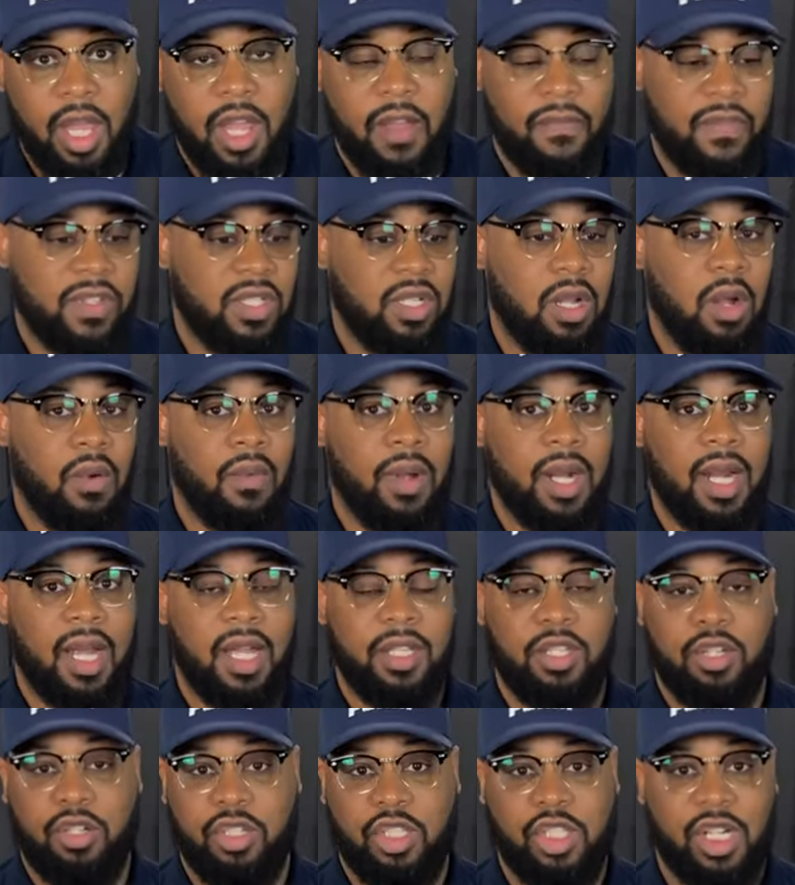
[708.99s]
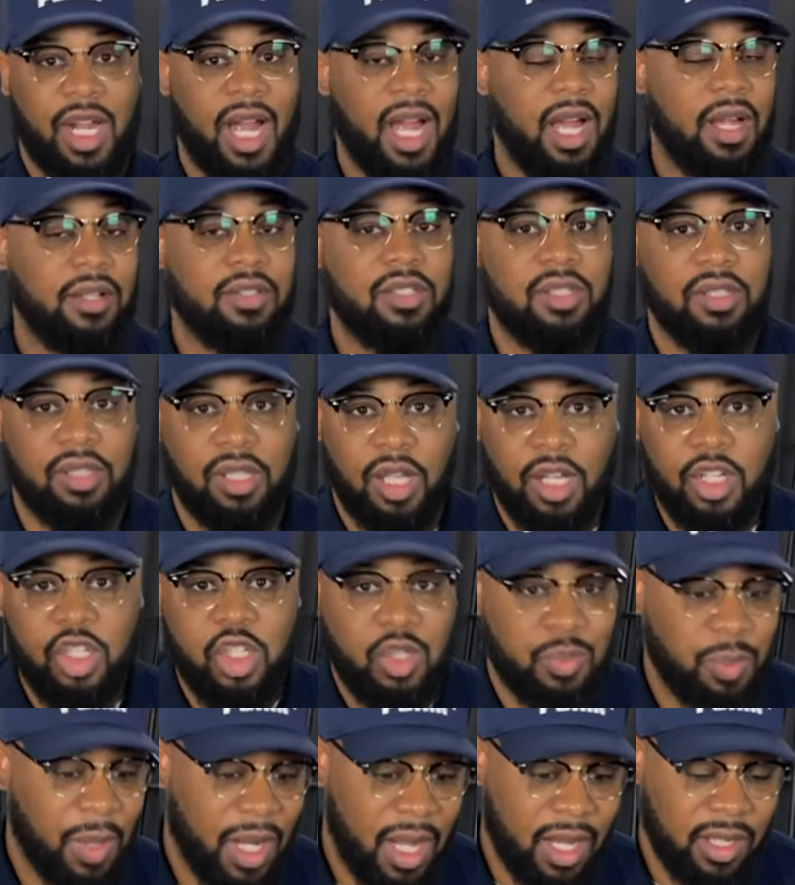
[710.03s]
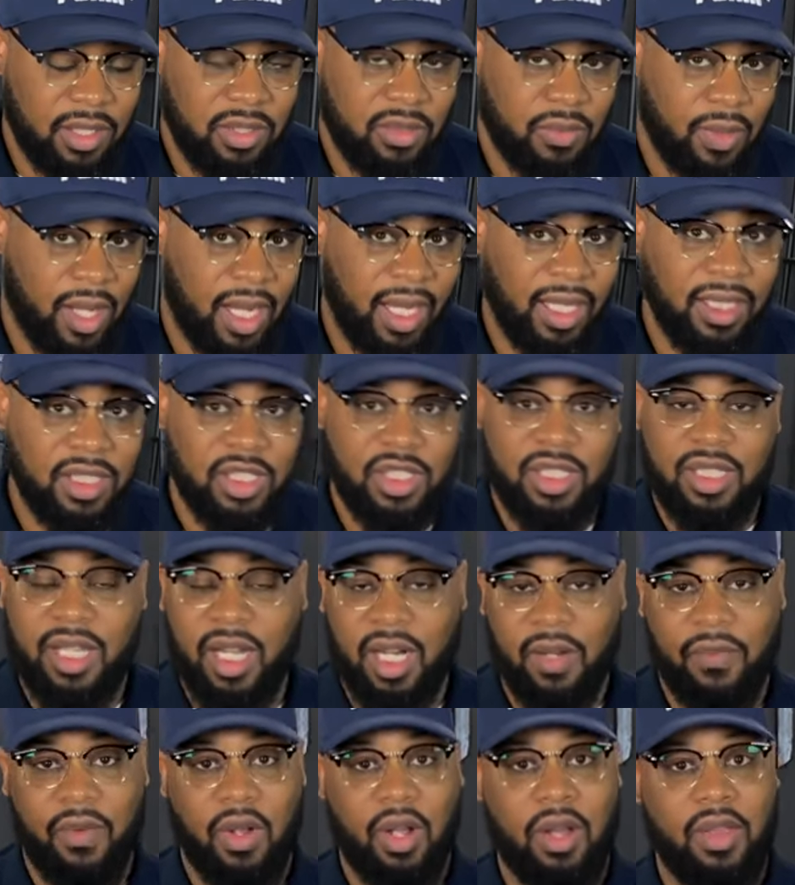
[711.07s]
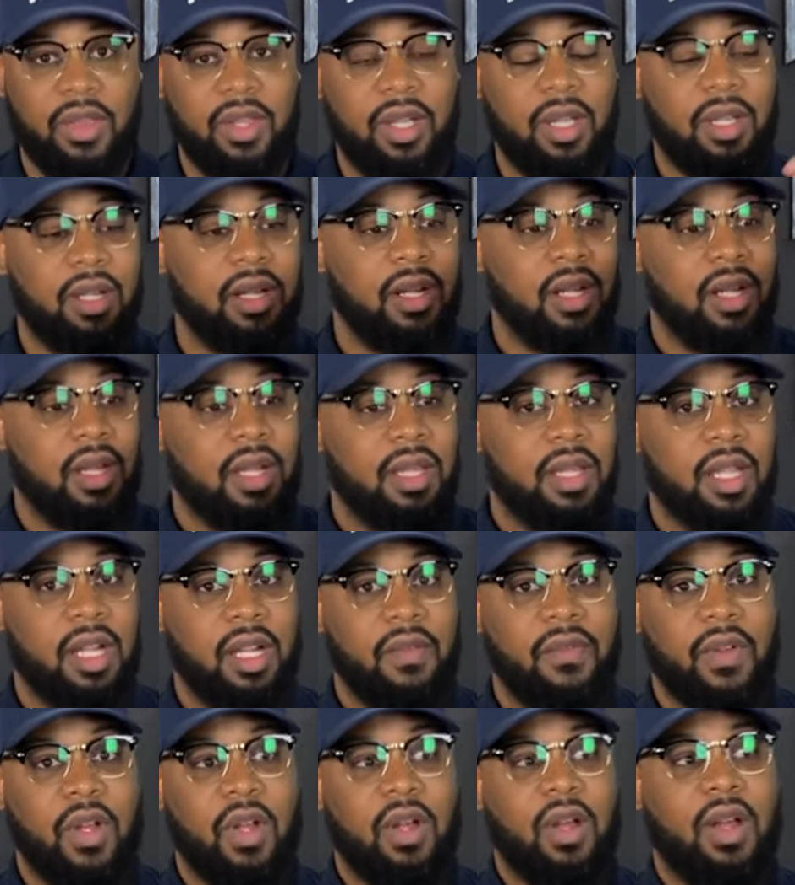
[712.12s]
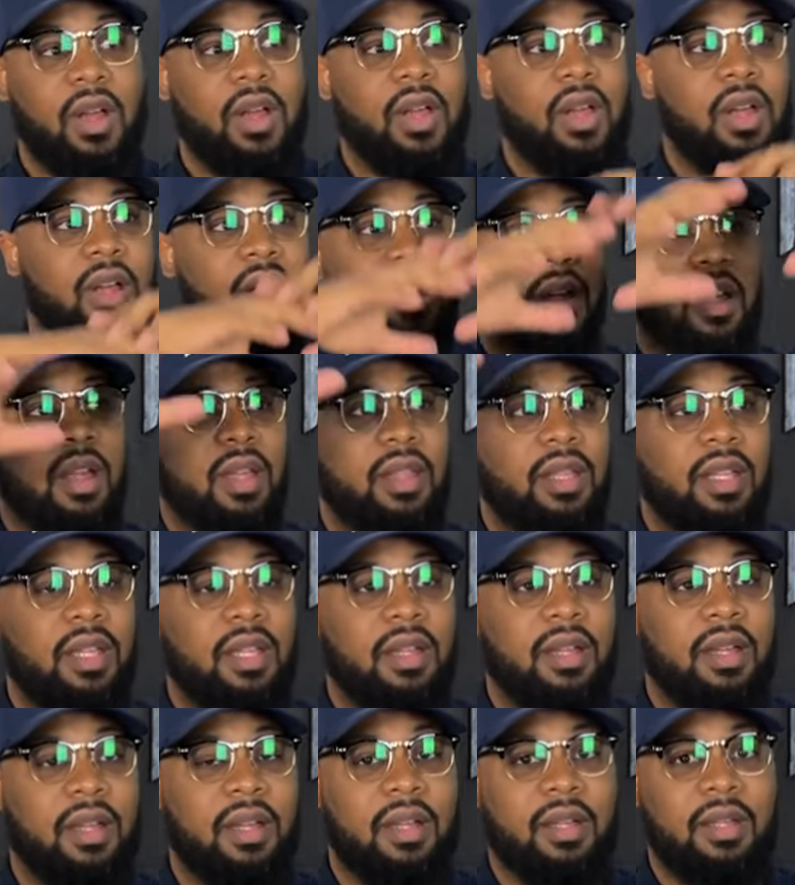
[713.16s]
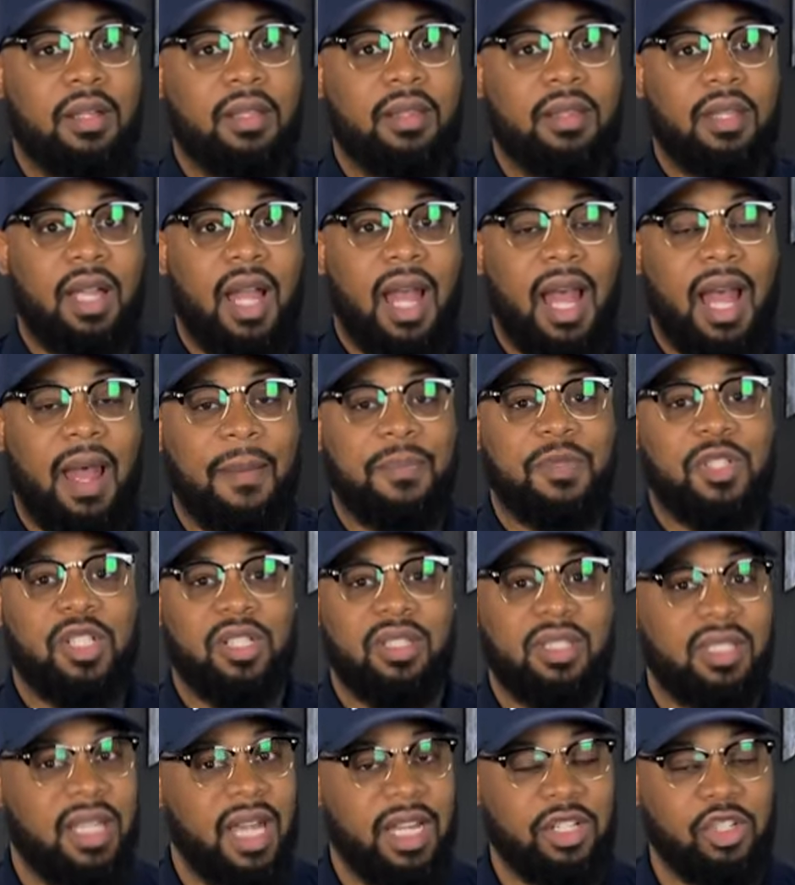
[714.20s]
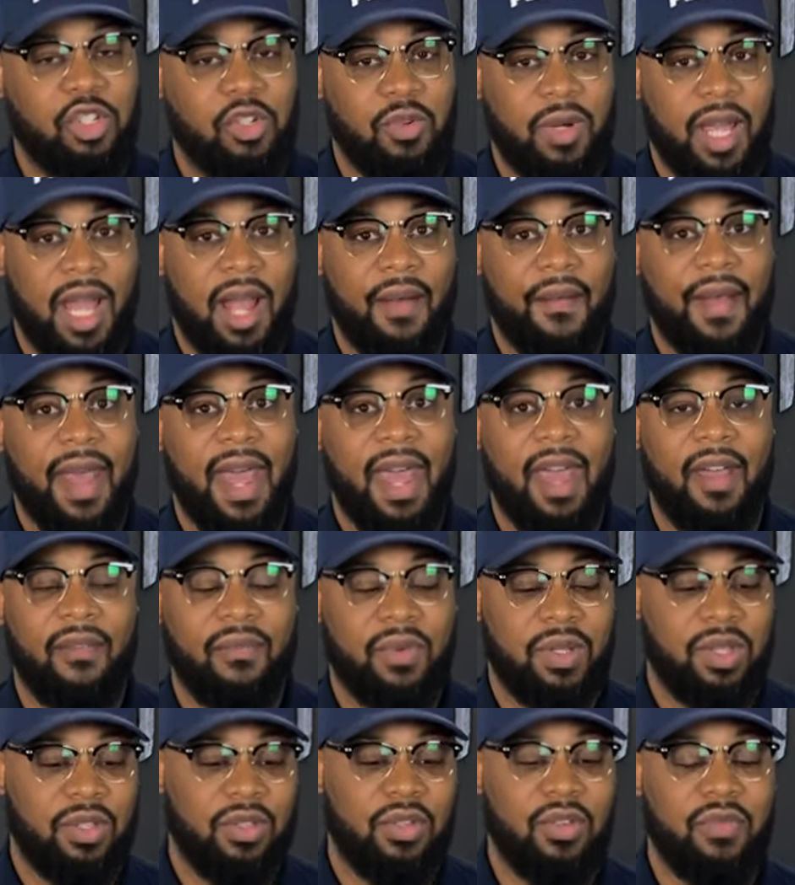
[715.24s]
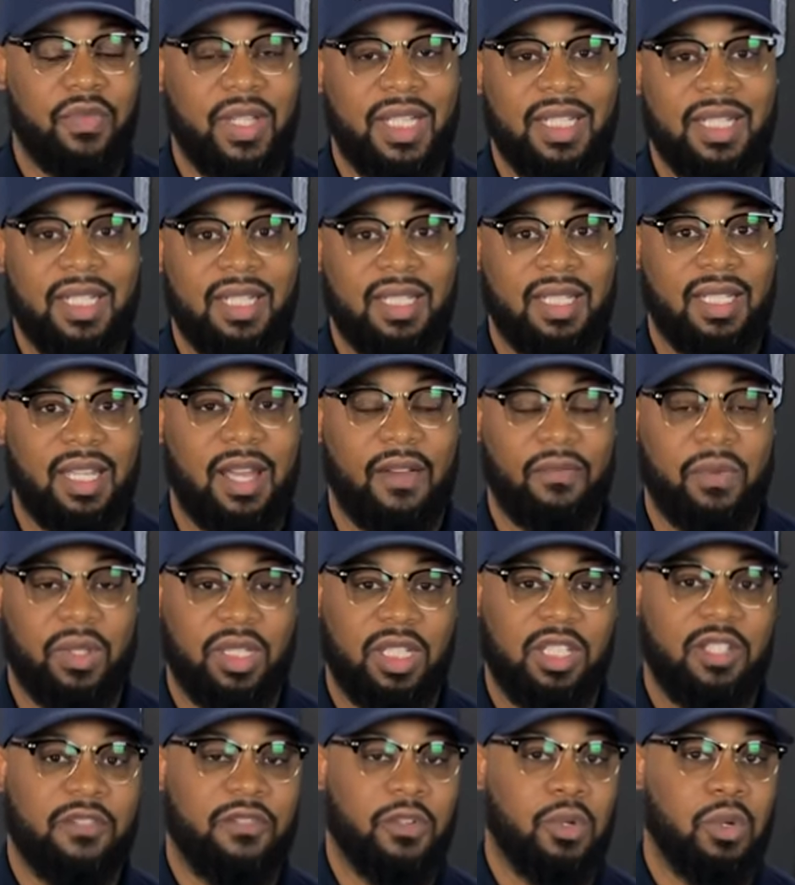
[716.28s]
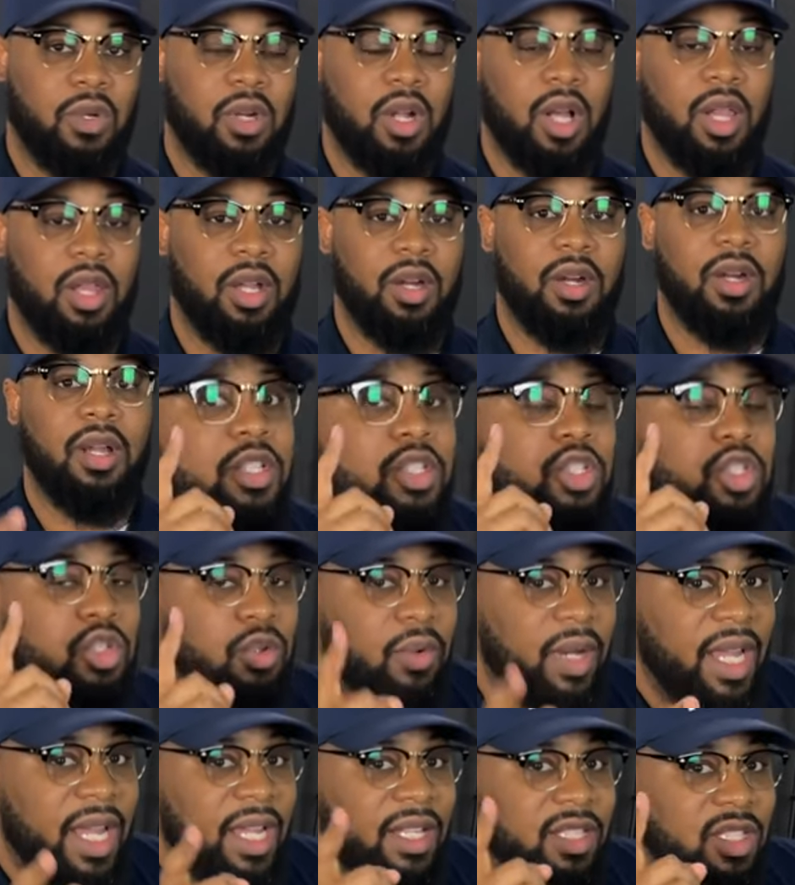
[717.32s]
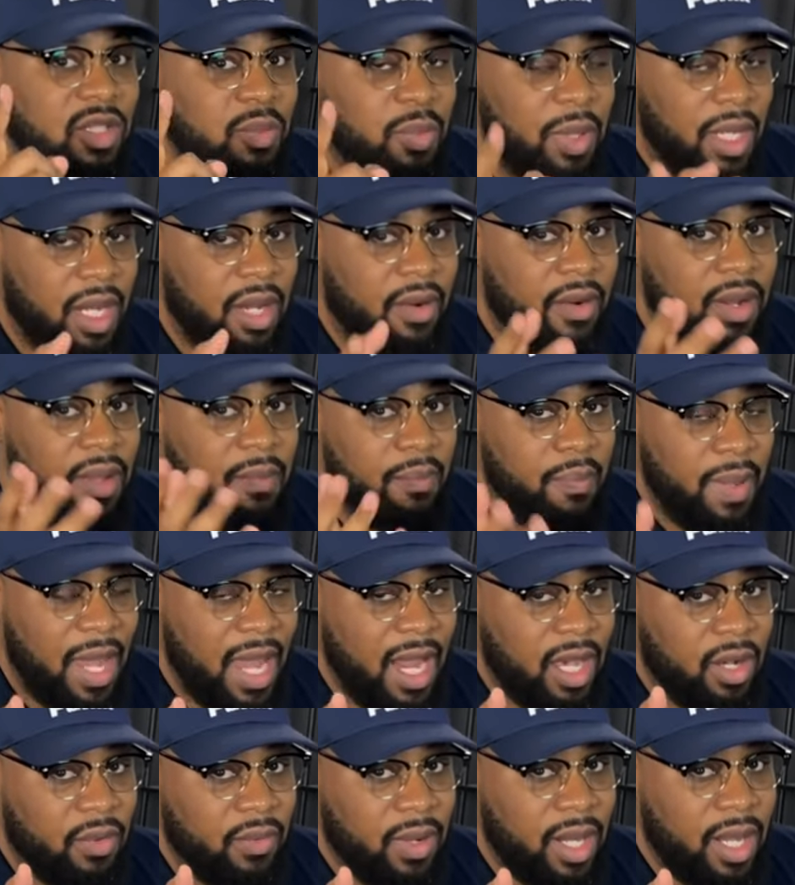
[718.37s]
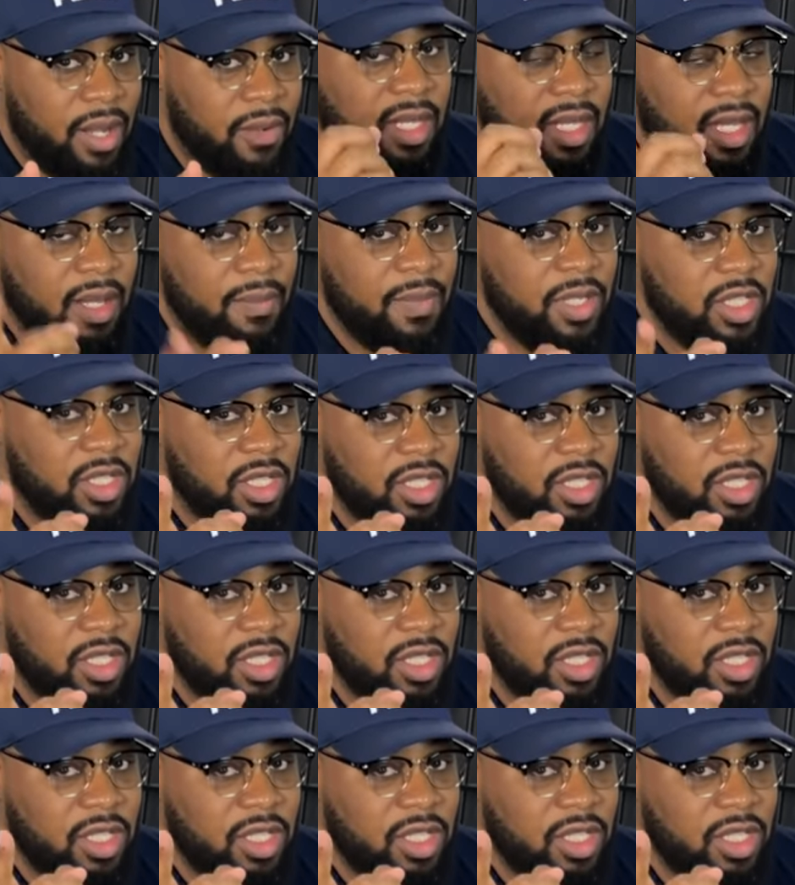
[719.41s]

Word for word: If it's going on your child's lunchbox, right? Just think of all the think of all the uh, the options that you now have with UV DTF with these full color transparent background images